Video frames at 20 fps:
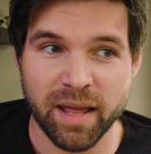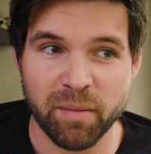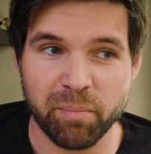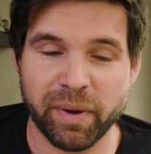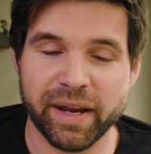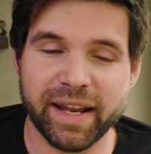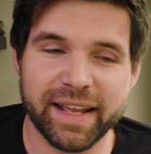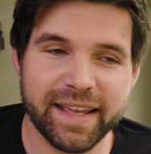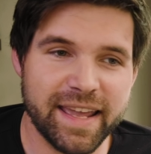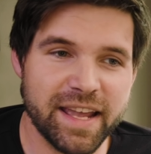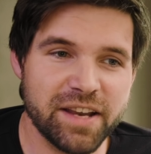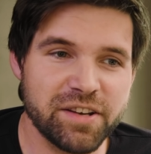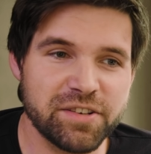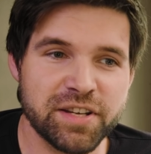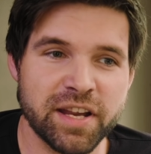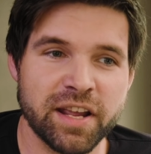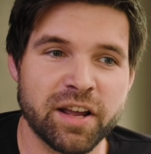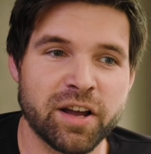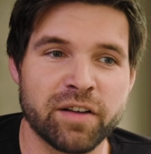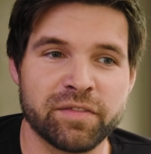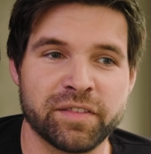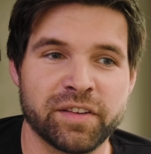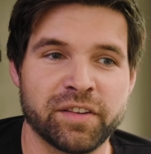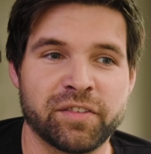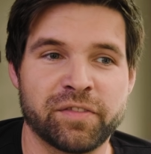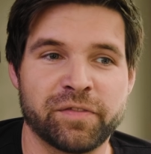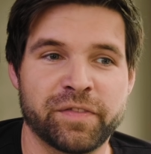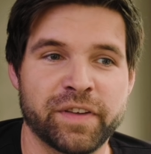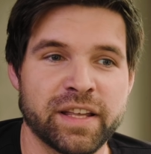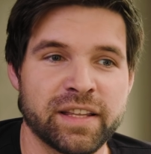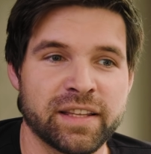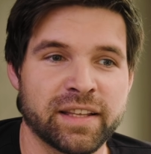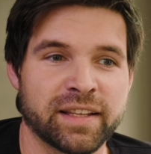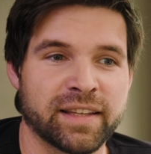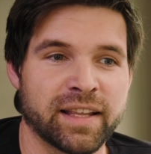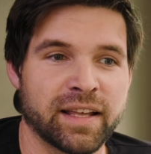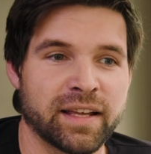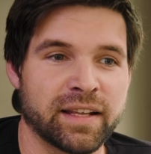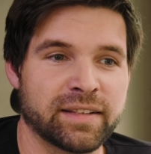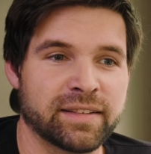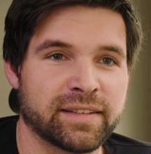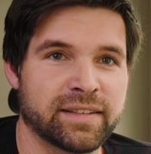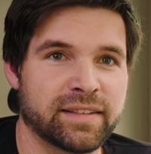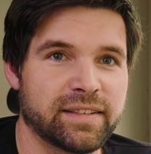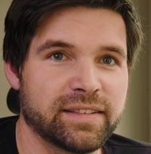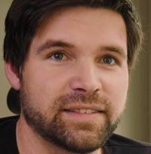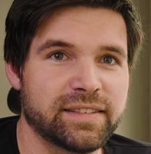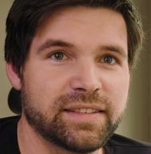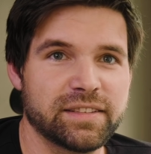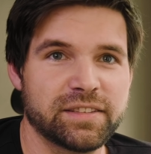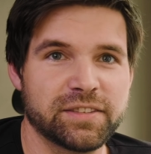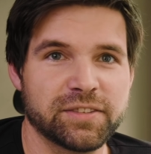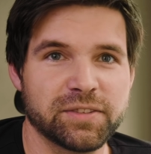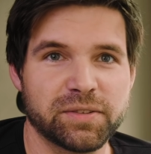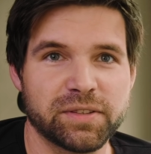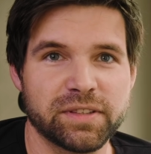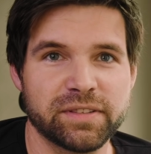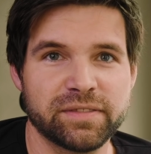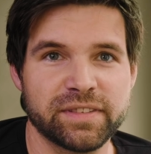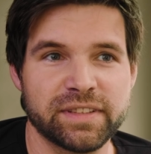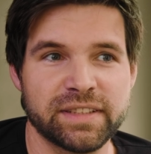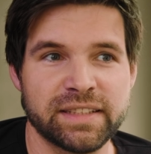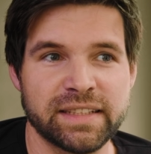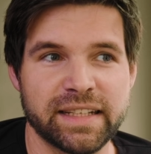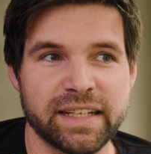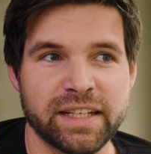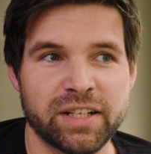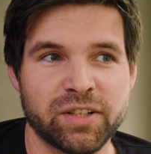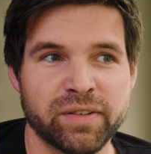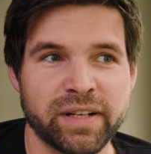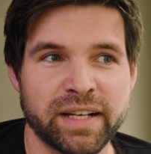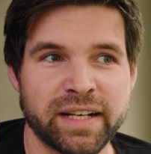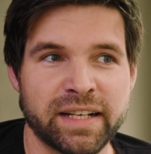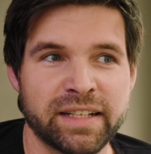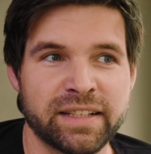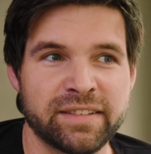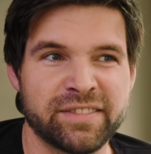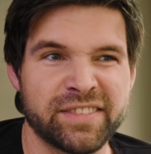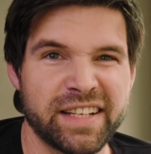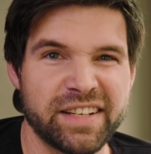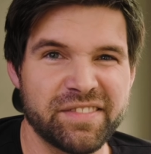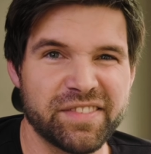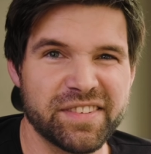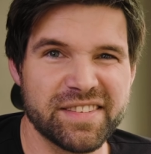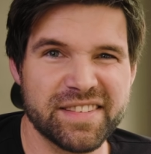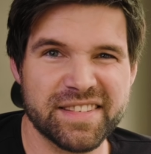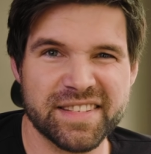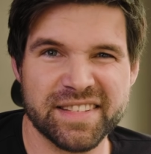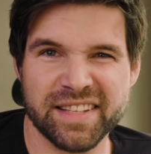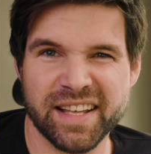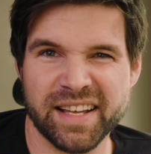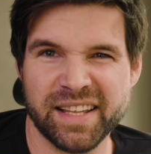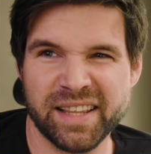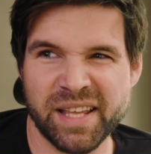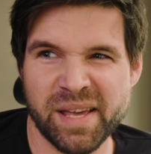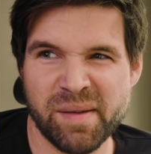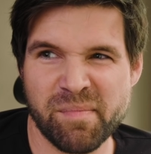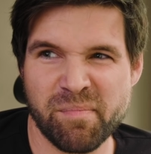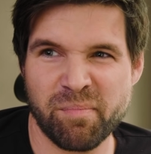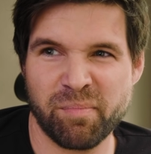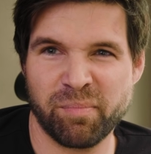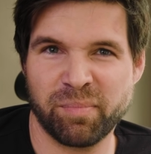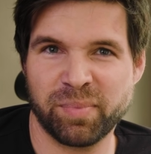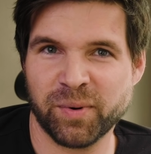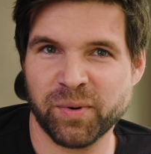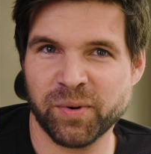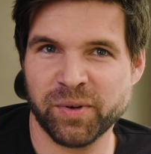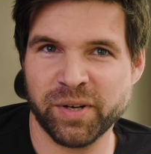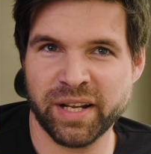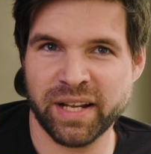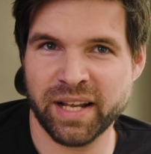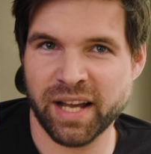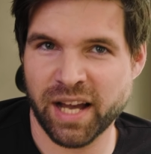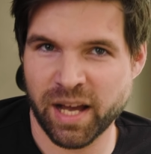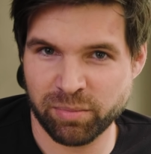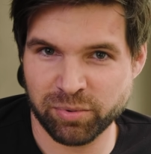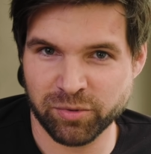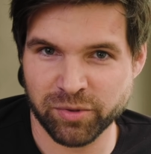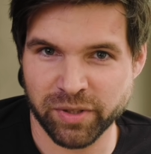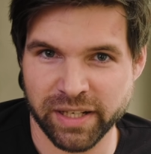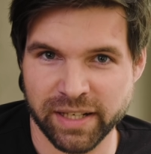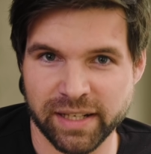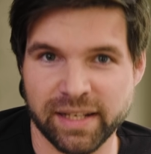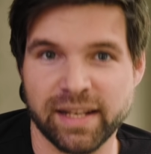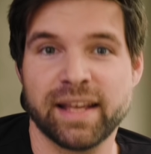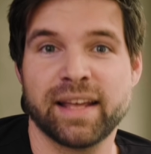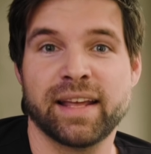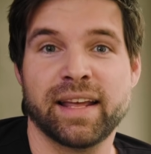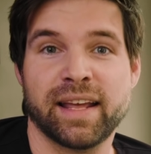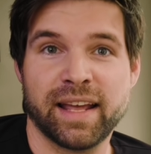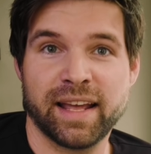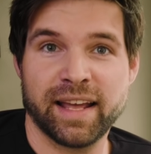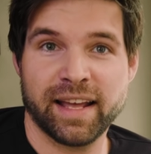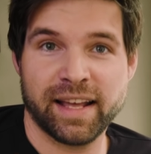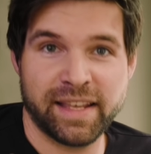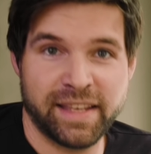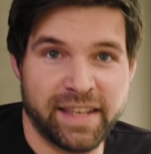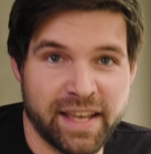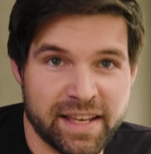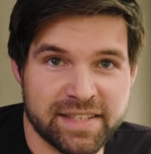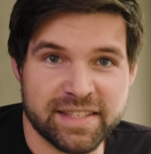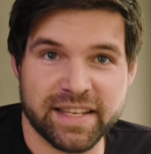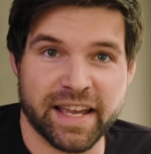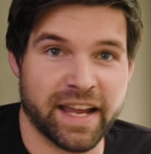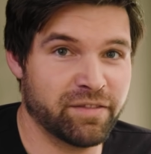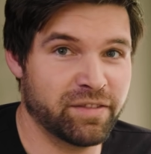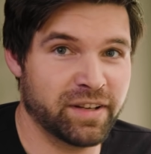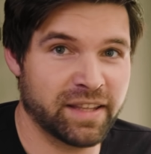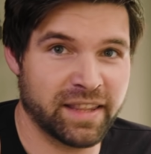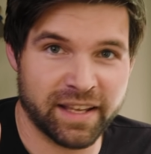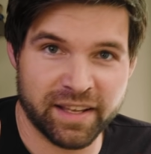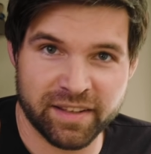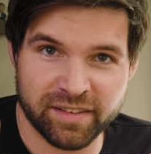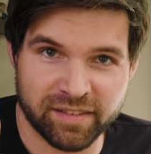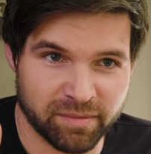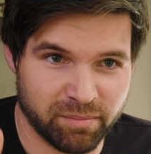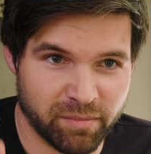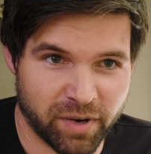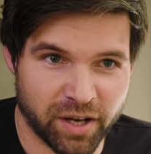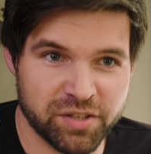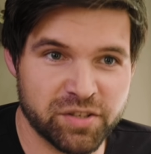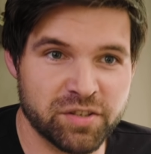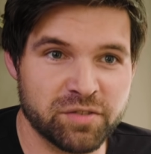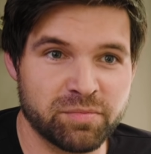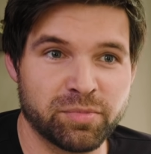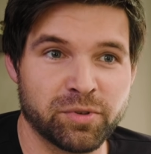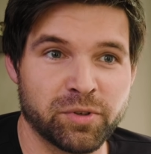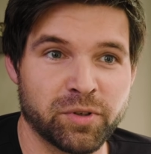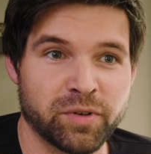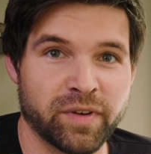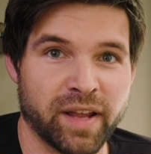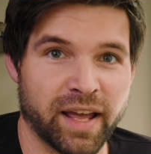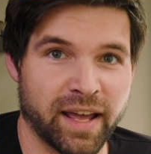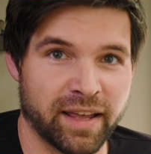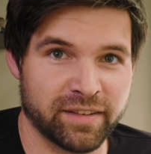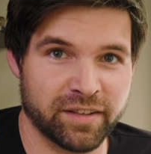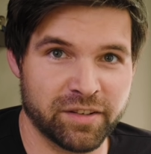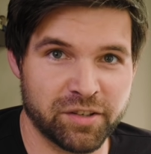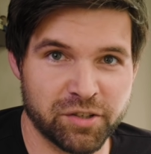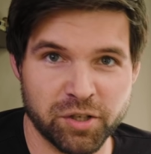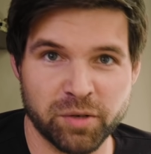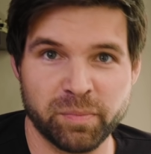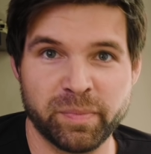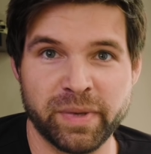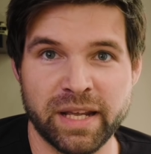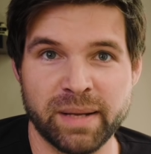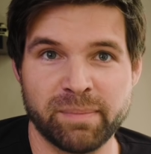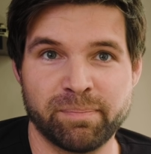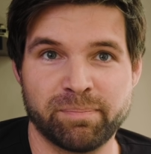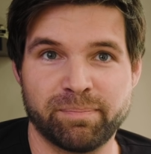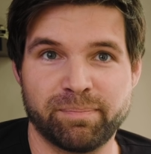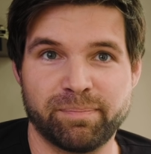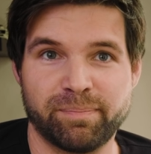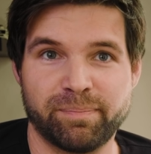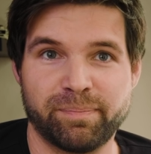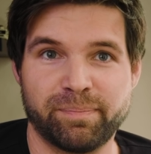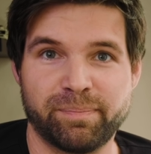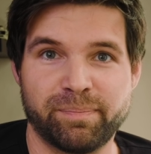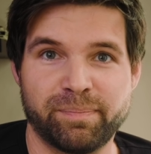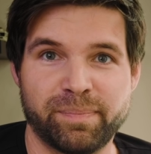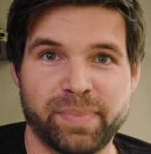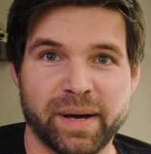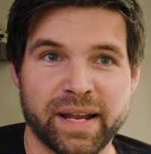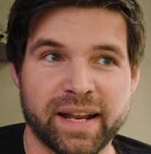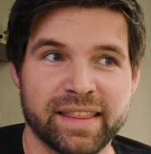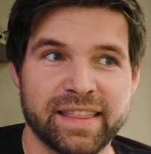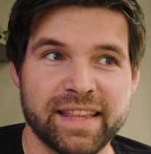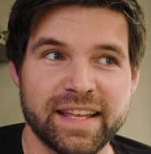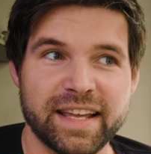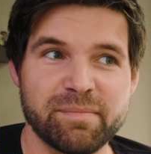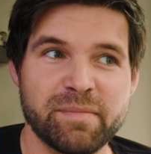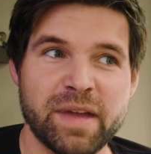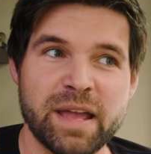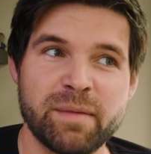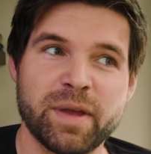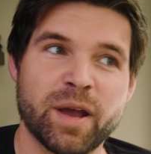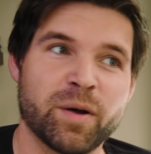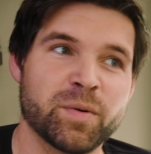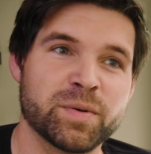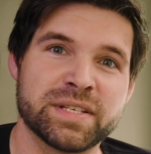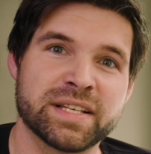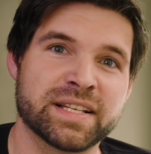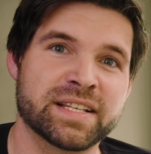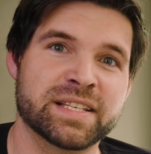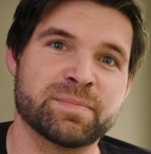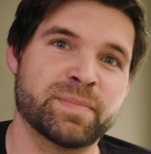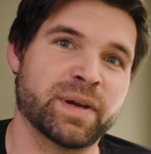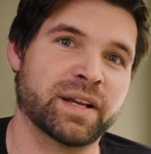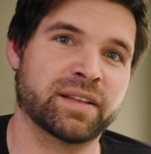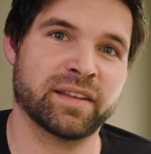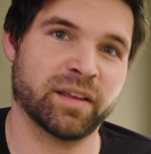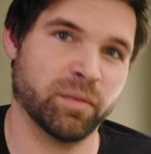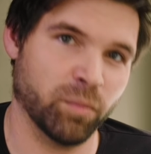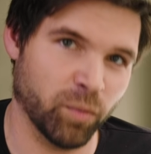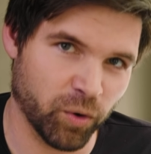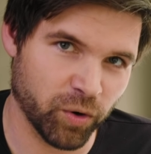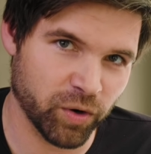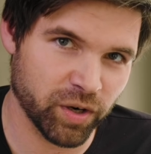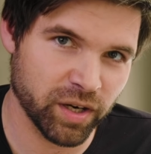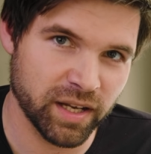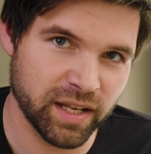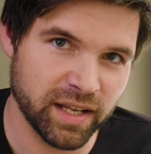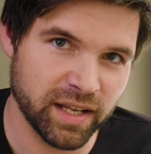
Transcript: But I can't shake off this feeling that this is sort of an iterative, even slightly boring upgrade. Yes, everything is much improved as it should be, but I think maybe I was expecting more.